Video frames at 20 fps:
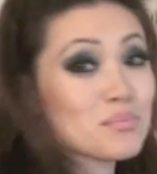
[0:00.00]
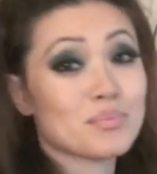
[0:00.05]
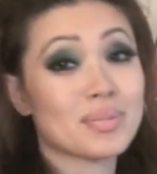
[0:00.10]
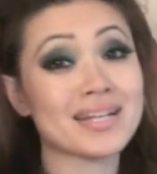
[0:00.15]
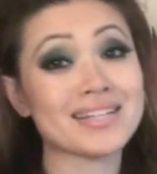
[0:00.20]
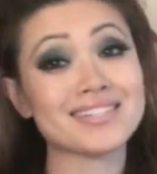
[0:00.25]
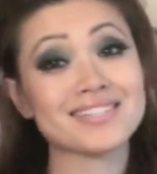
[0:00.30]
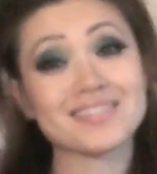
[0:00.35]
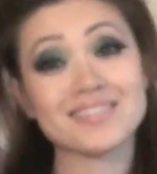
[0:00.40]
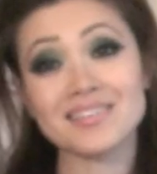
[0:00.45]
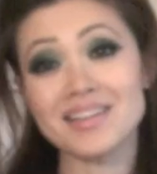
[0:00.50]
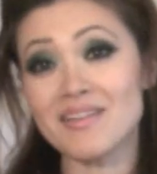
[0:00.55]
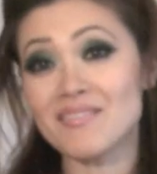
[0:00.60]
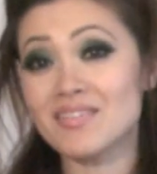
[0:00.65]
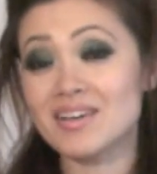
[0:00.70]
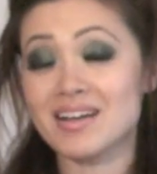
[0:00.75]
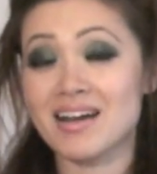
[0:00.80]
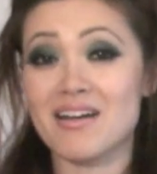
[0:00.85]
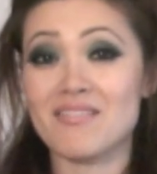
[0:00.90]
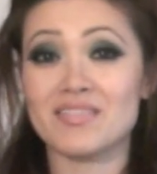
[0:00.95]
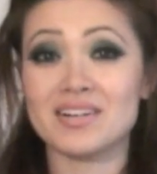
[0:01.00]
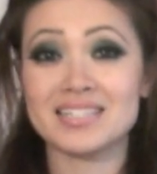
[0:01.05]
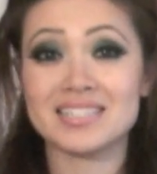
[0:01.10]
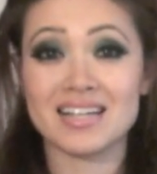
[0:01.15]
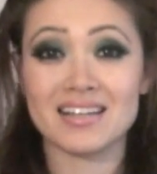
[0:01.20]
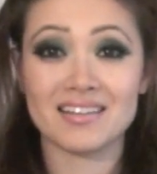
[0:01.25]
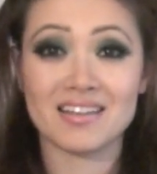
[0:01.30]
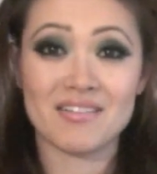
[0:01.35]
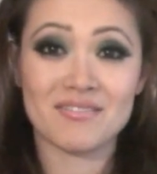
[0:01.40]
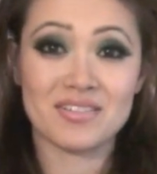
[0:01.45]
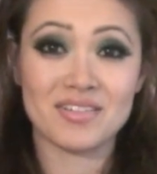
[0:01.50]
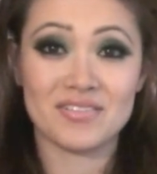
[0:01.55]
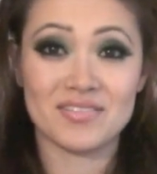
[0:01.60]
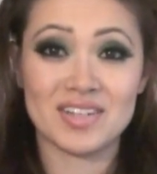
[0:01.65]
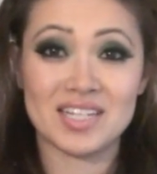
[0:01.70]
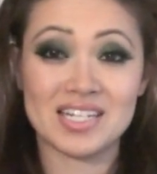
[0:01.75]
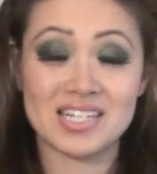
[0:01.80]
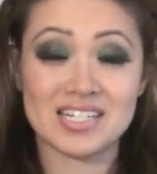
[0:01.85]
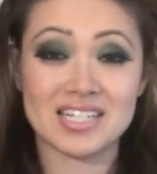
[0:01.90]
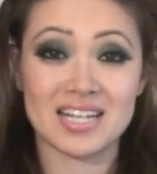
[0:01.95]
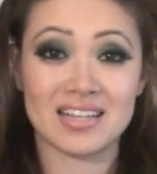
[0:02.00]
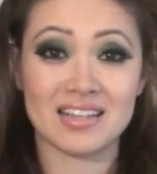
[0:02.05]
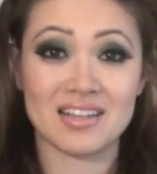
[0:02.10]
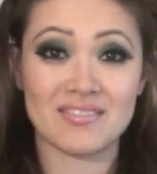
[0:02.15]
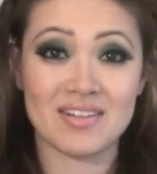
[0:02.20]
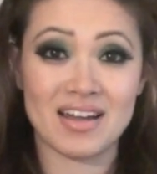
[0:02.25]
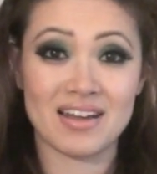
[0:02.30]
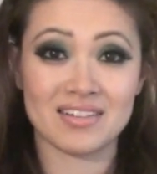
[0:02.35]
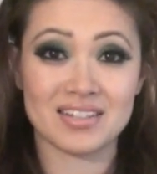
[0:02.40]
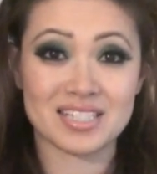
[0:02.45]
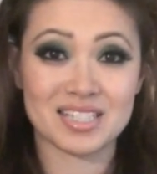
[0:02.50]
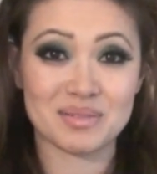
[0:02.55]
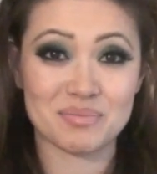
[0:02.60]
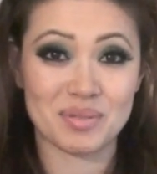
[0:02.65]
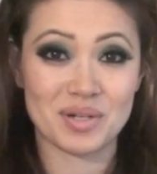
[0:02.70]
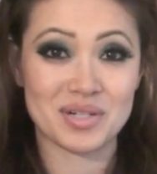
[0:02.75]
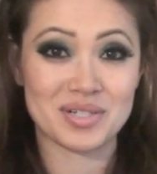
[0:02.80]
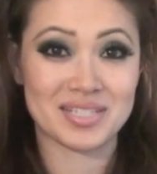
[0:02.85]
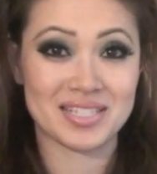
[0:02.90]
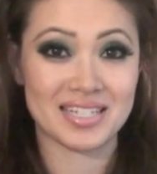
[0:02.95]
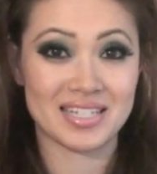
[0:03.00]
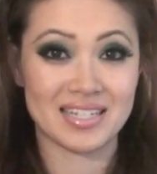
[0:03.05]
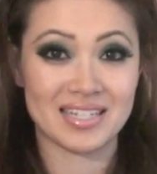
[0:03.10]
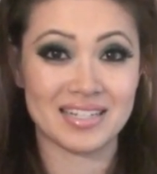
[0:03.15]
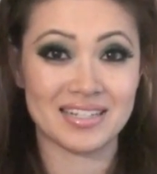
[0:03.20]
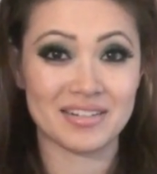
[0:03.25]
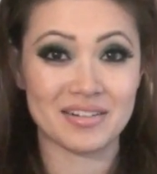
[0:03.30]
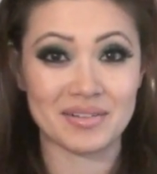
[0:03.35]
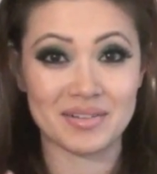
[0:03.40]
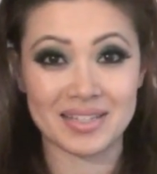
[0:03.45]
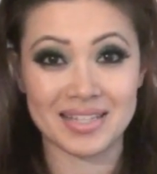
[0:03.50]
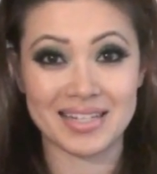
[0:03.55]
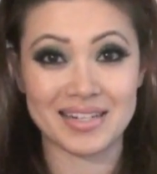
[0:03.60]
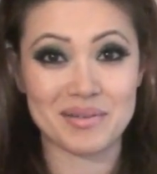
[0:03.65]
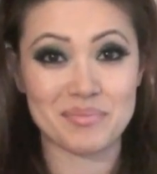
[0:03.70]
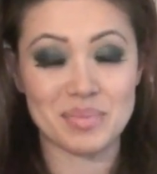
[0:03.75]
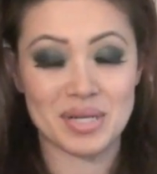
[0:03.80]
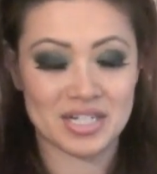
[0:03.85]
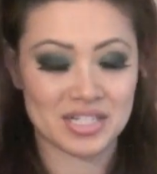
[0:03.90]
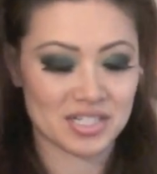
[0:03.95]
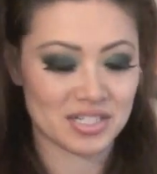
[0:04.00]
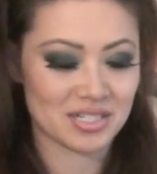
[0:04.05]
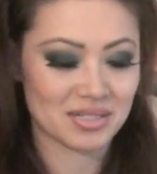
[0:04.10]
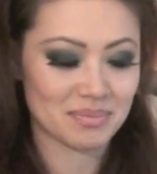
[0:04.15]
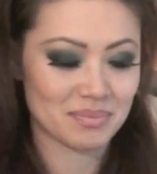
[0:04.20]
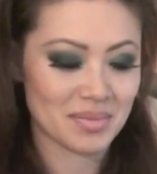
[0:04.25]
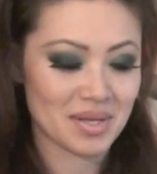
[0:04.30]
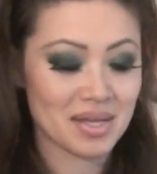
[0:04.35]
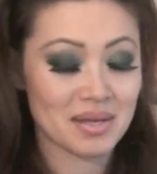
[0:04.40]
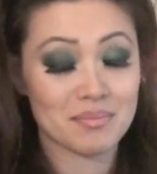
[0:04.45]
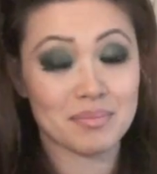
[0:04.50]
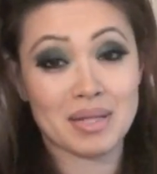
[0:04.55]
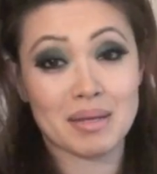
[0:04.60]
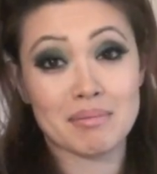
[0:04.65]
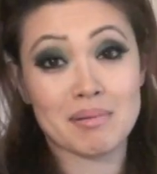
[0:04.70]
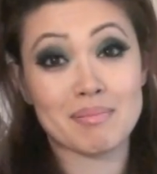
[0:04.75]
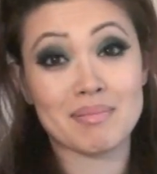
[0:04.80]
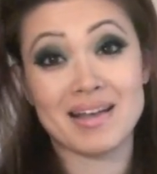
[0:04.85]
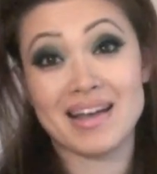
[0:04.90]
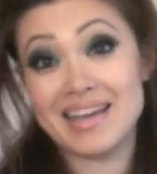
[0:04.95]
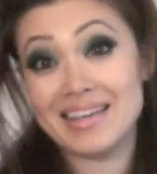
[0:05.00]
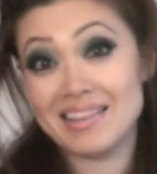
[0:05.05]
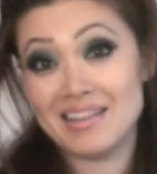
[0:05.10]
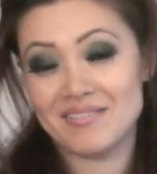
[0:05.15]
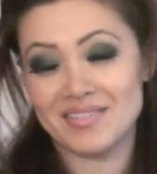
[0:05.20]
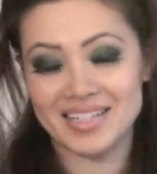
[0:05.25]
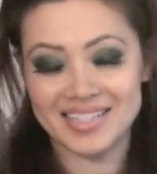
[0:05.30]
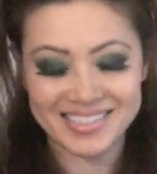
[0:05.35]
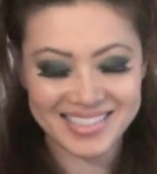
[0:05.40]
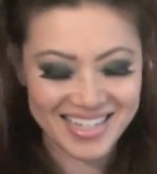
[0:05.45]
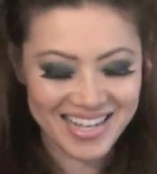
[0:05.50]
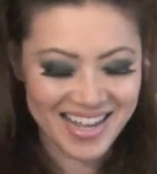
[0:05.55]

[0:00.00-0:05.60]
But I still love the coverage. I love the finish. I love how it looks in person, you know, and then in pictures blah, blah, blah. I love it.